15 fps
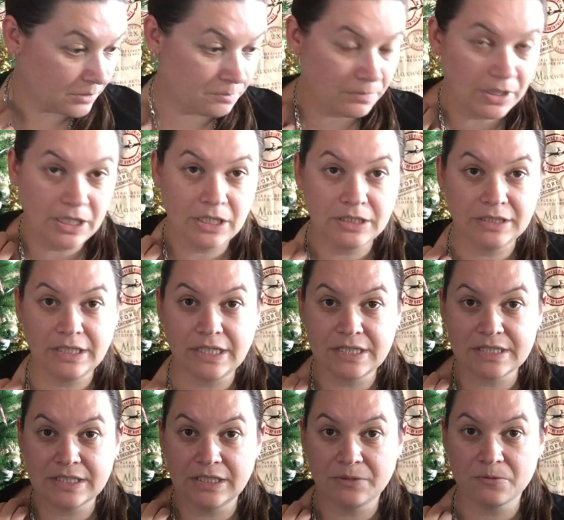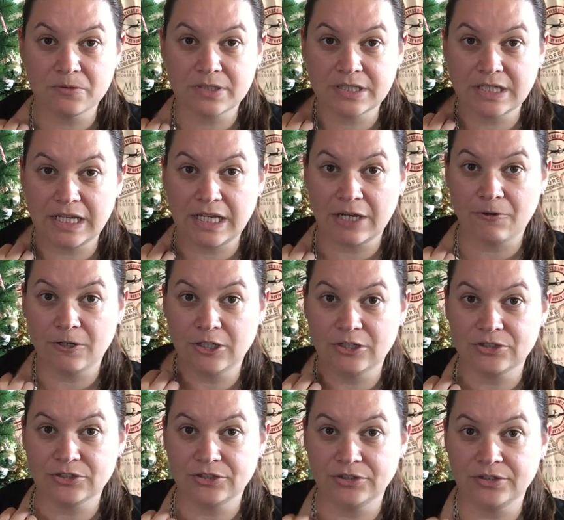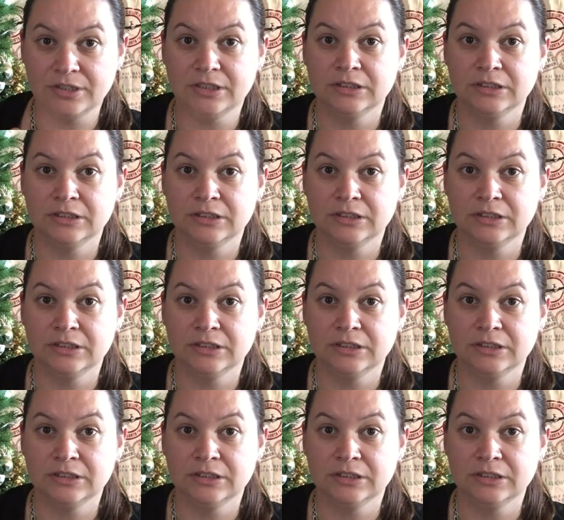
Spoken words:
But next year we'll see how I do.